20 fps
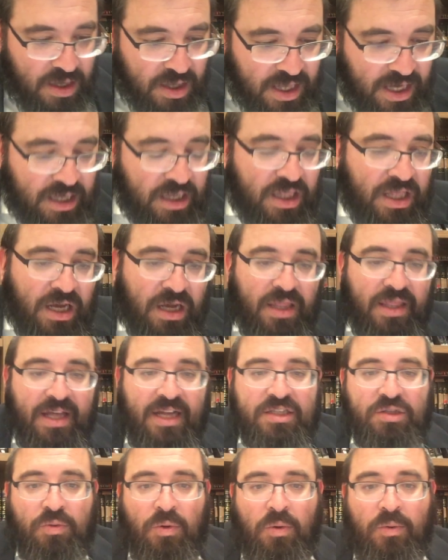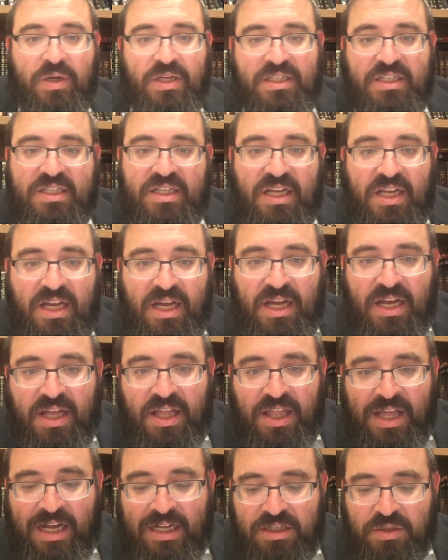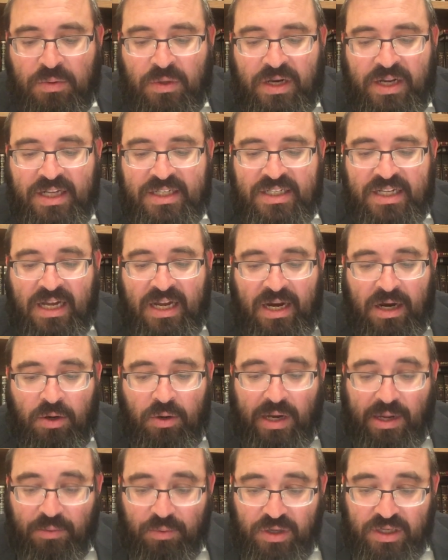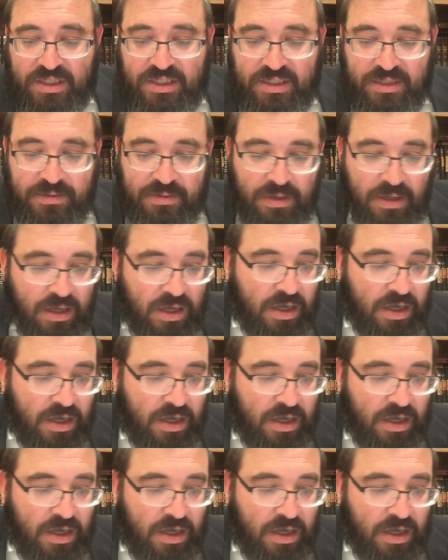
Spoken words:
That's what his ha'ara was.